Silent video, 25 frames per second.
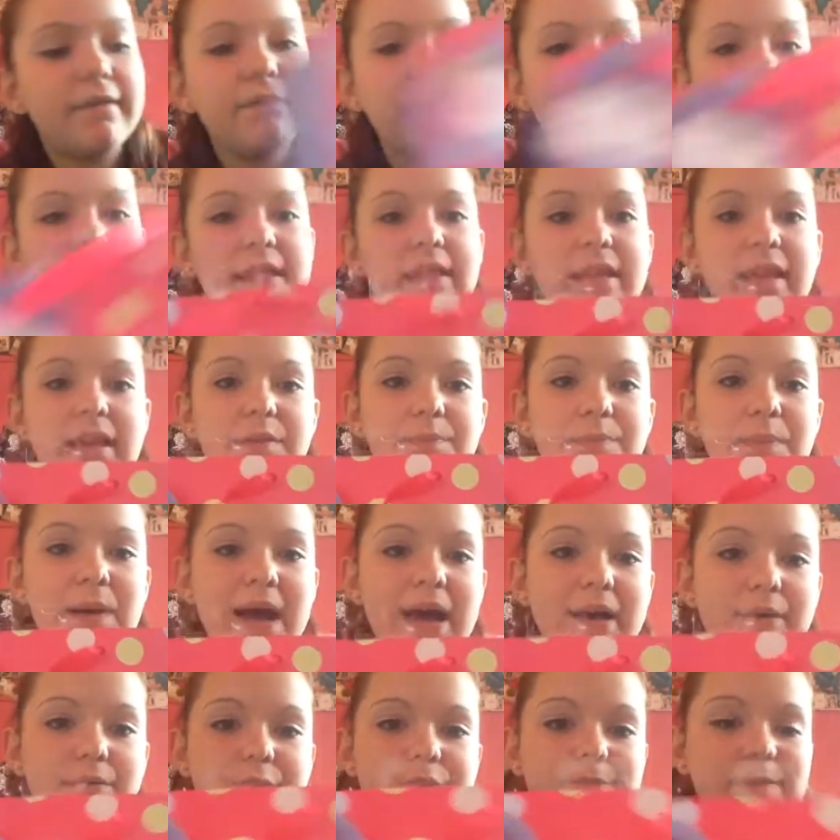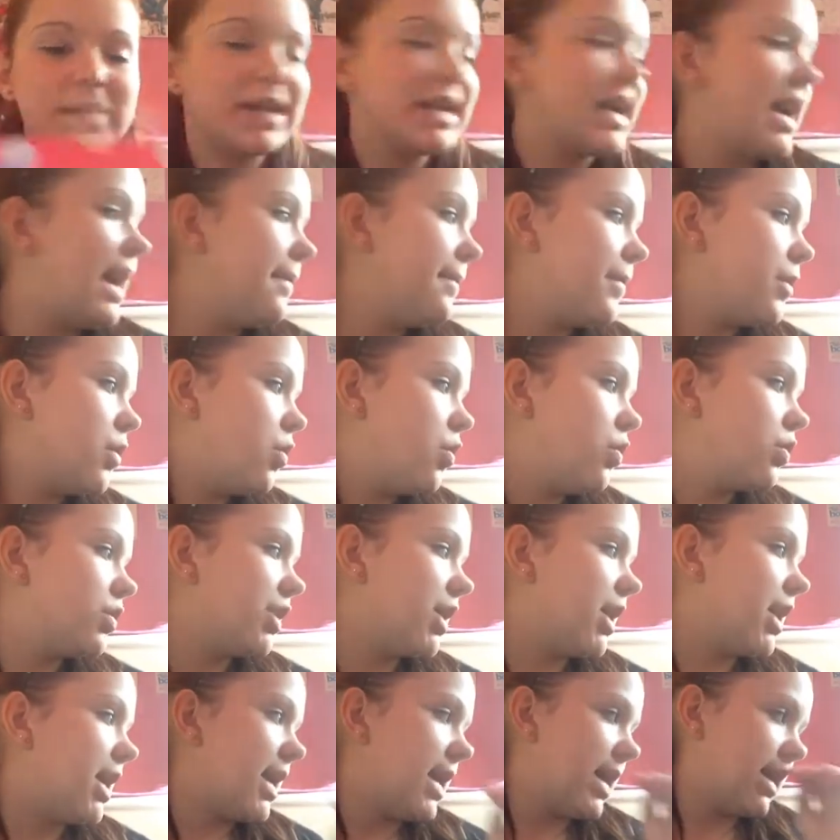in this bag was my
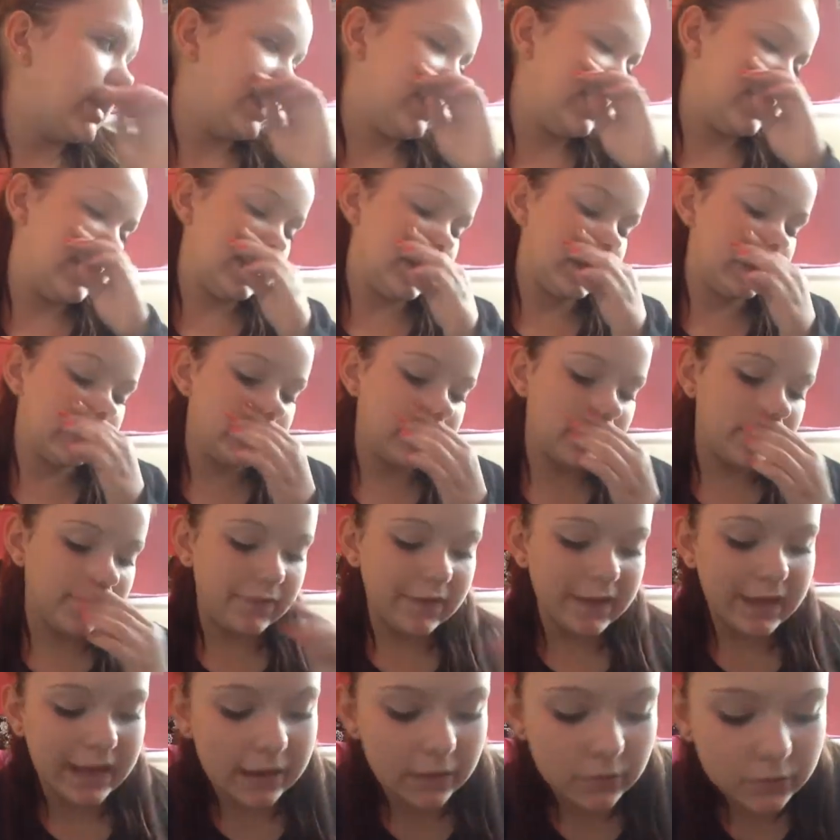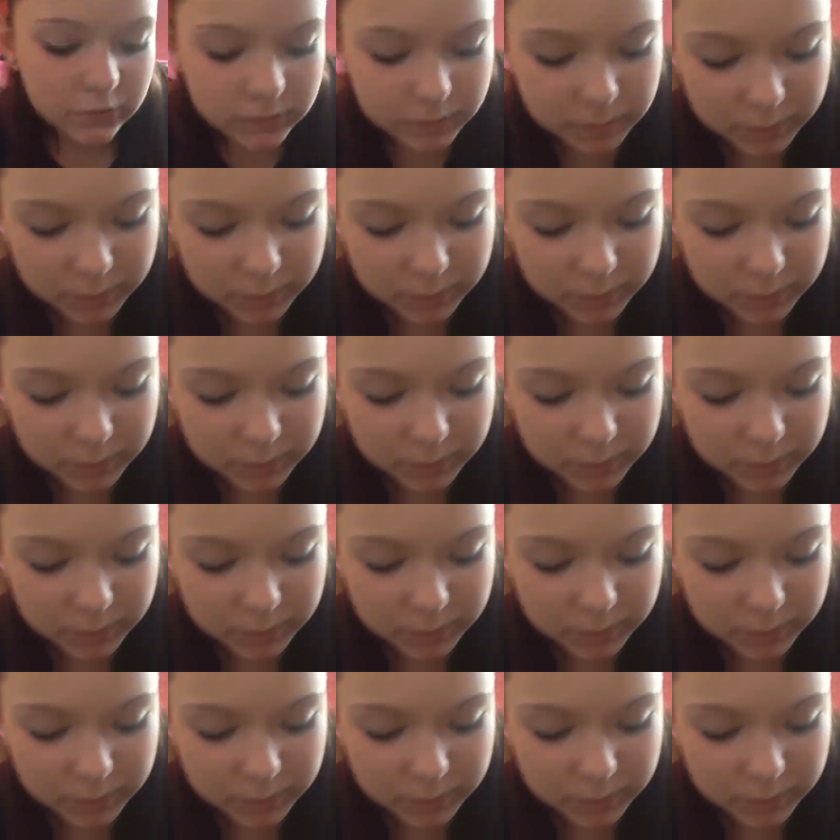camcorder and something else,